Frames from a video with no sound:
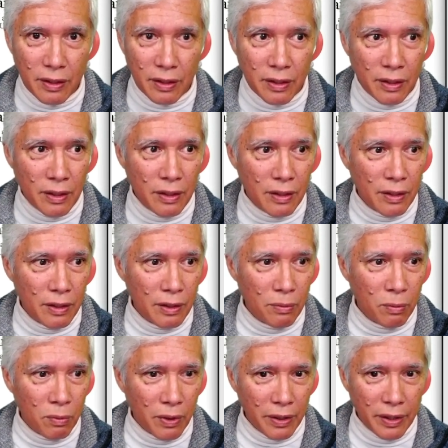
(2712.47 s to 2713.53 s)

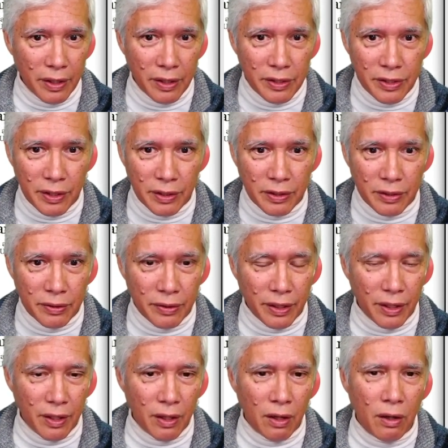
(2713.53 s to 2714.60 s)
What is it doing?
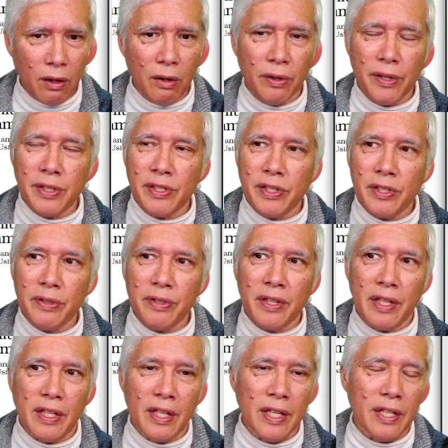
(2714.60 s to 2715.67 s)
Oh, it's still the
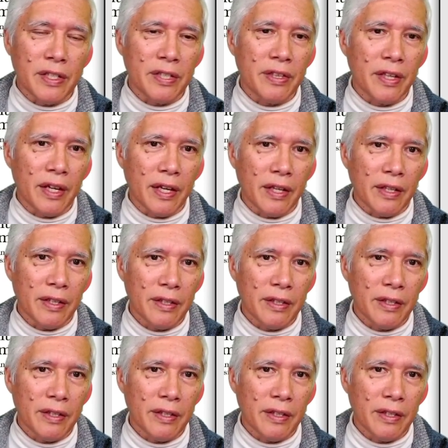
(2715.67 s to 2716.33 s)
yeet thing.